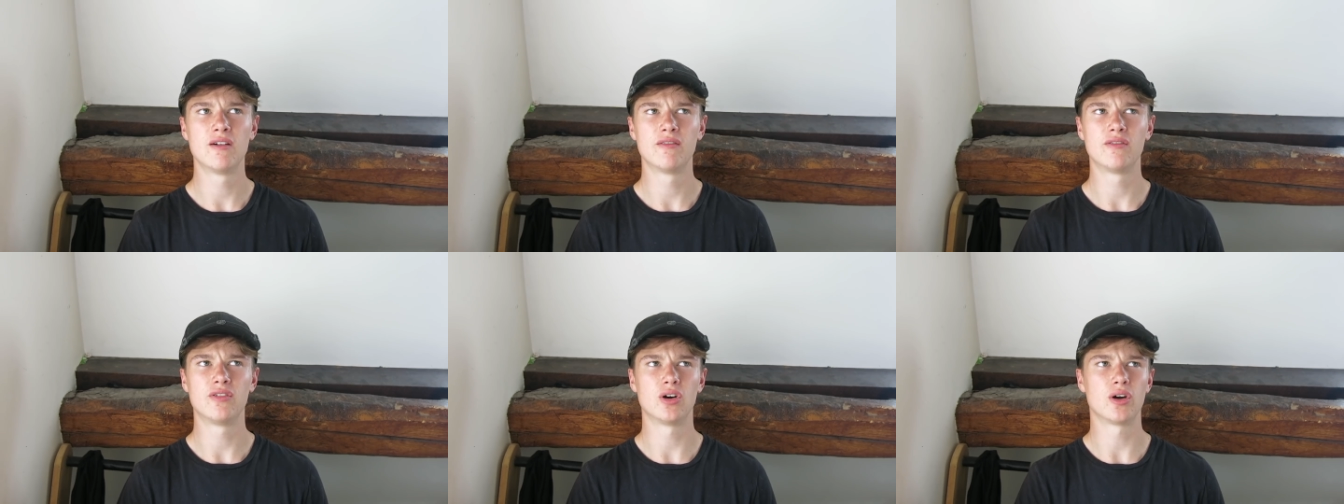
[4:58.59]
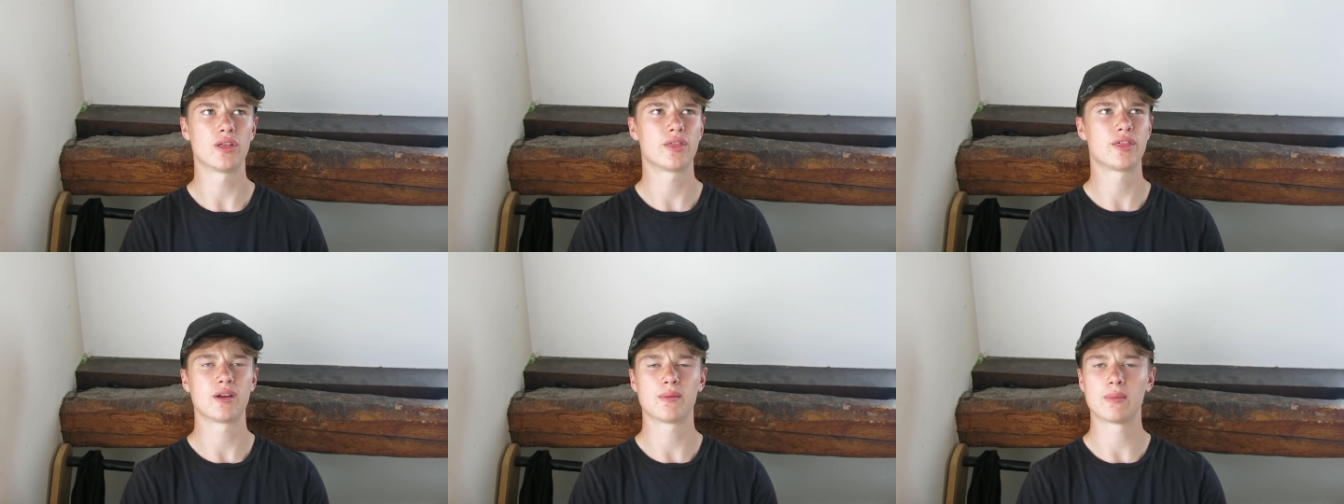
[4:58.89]

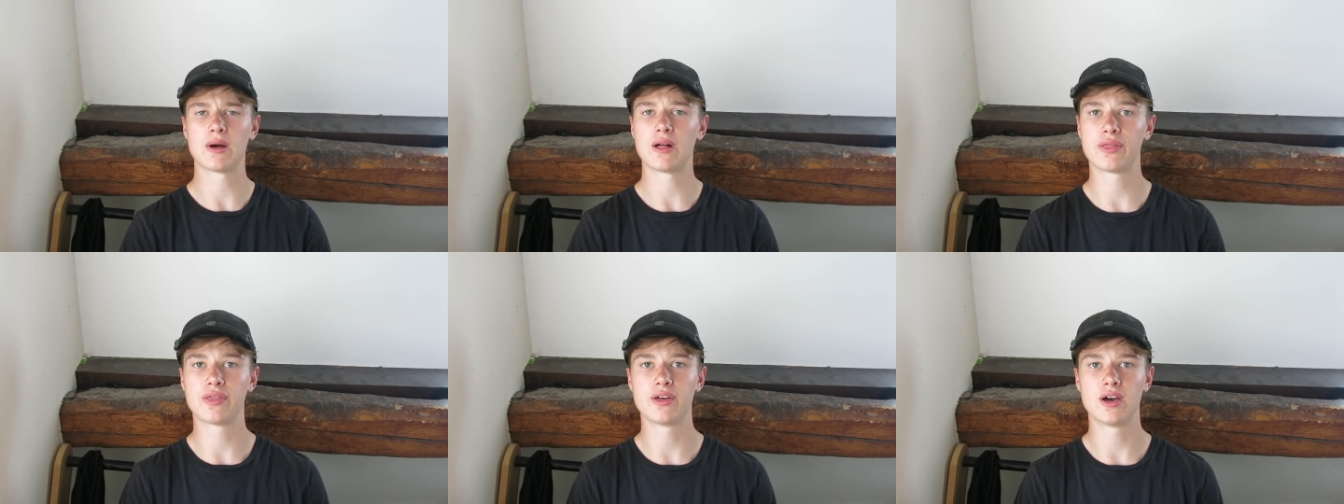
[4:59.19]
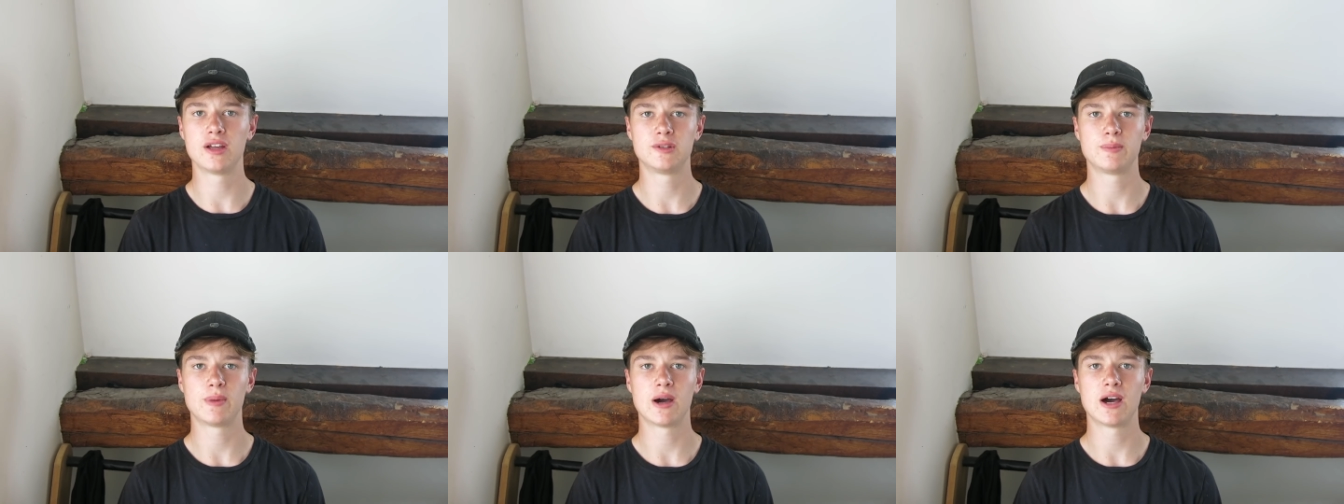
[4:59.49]
for I think about
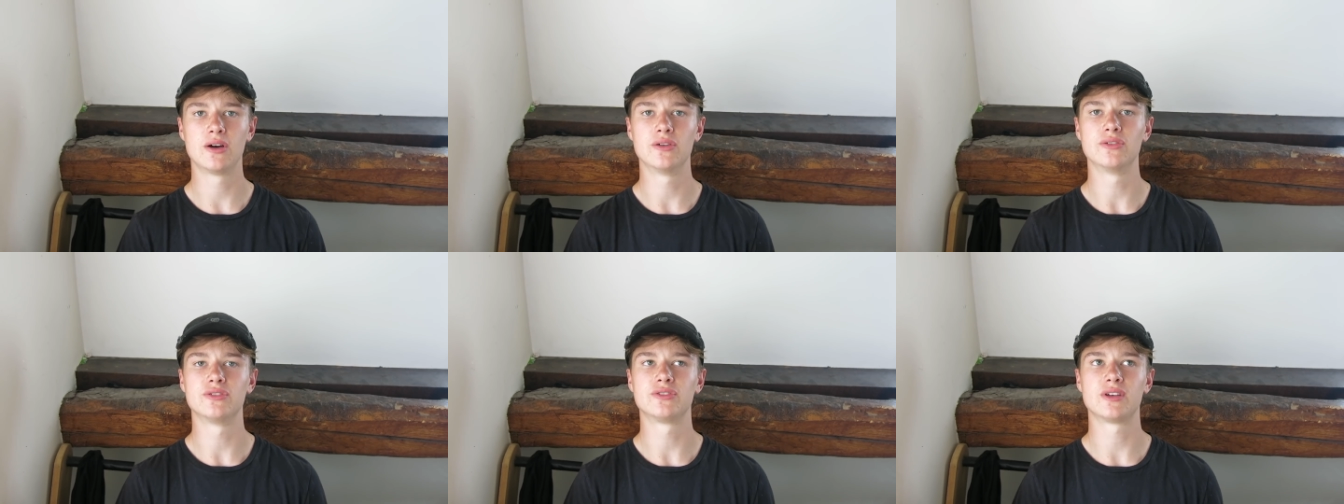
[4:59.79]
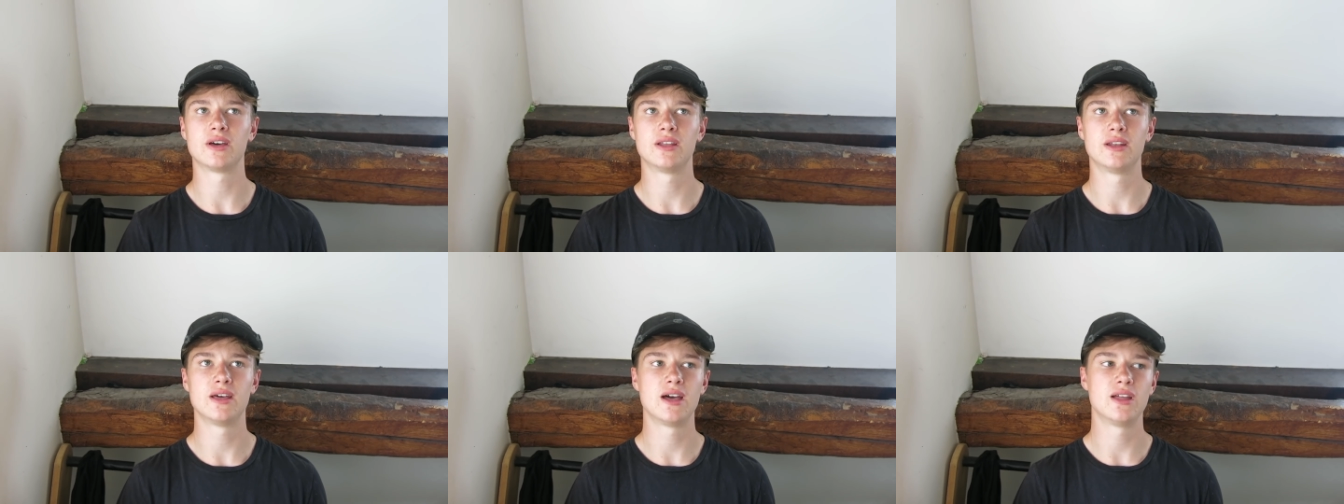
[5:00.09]

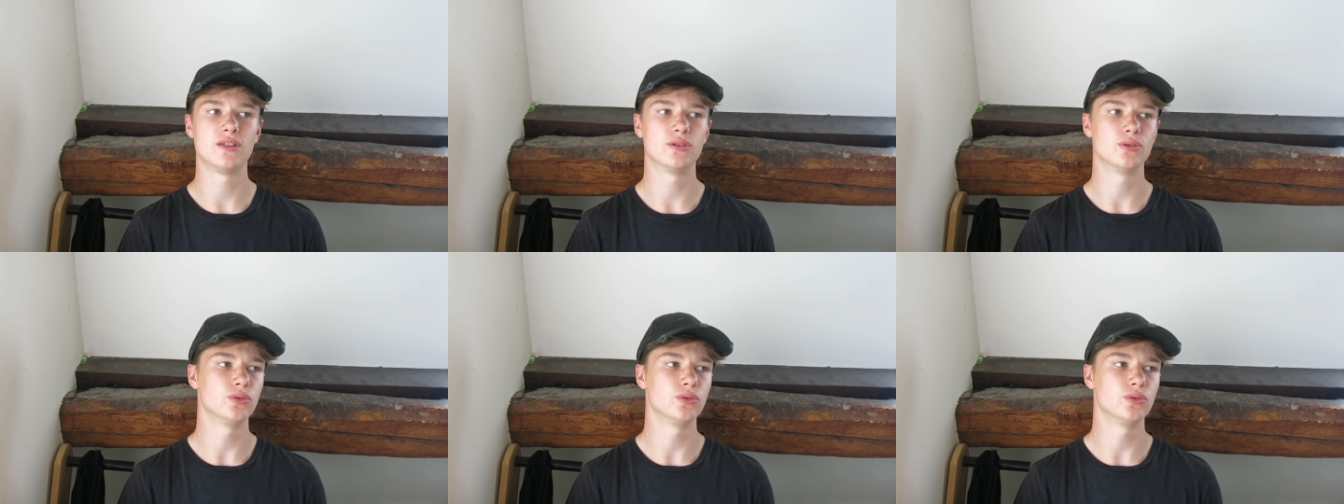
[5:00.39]
£30 and then